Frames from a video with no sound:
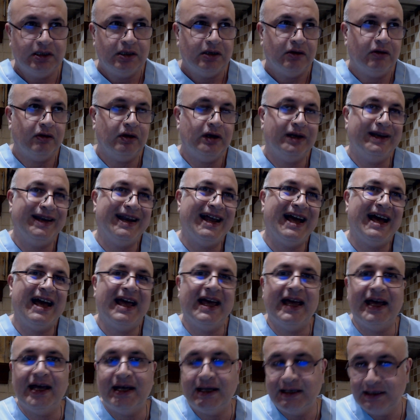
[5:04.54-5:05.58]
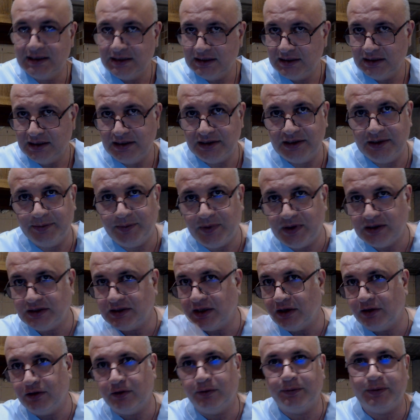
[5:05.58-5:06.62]
or NIA, it depends how
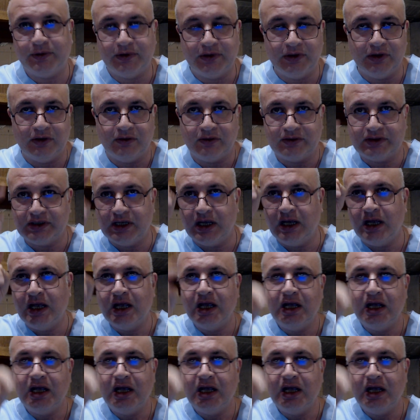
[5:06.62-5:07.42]
you pronounce, huh?